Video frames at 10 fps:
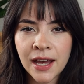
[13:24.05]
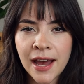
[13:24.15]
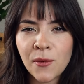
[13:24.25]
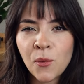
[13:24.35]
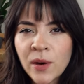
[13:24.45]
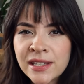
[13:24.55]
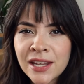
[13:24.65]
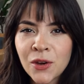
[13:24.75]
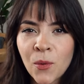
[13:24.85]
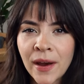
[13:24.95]
I
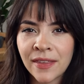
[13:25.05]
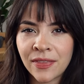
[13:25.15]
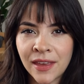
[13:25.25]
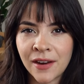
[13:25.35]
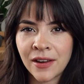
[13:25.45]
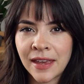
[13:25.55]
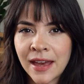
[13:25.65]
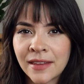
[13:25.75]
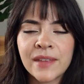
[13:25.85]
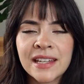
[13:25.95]
wasn't quite there yet.